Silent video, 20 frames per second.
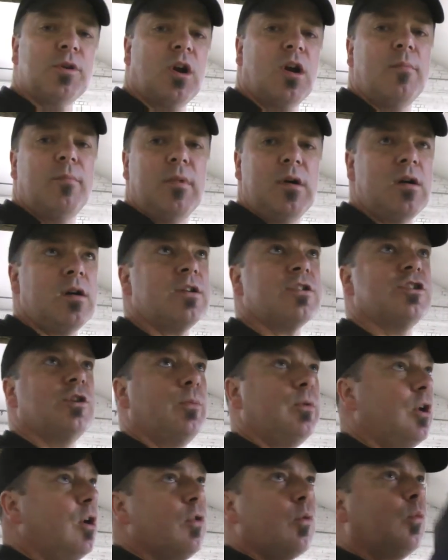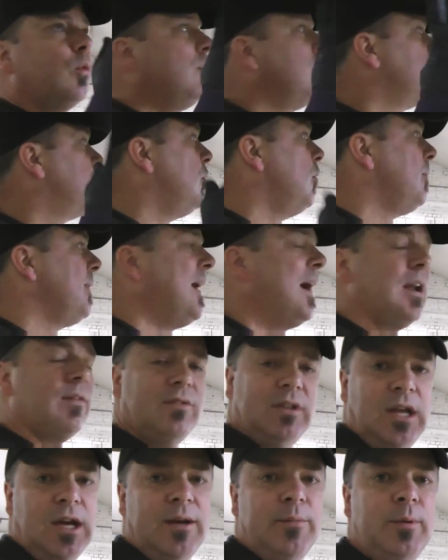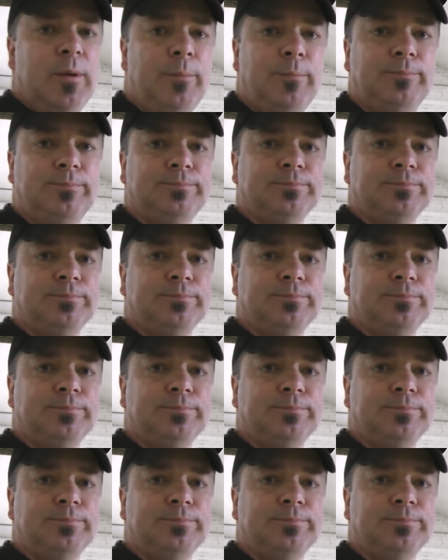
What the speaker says: to our mark so we know the wheels won't be out of alignment.